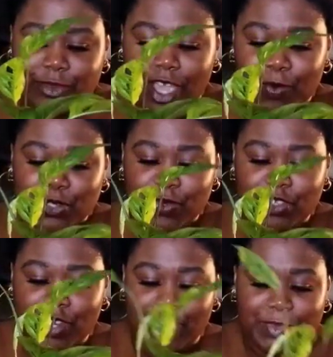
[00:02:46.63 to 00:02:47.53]
I was really
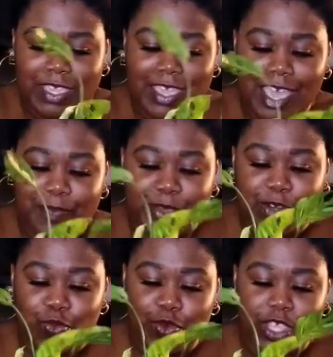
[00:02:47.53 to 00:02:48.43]
trying to make it
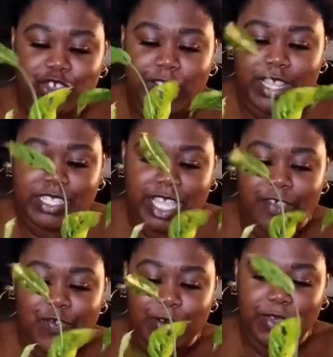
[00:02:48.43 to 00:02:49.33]
happen, really trying to
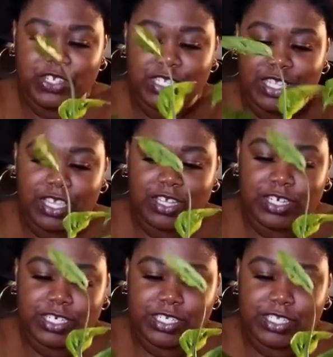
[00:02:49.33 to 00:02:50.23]
save her, but she said,
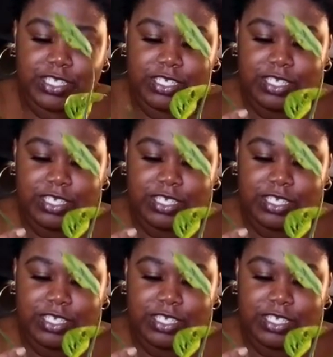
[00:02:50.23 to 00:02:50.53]
girl,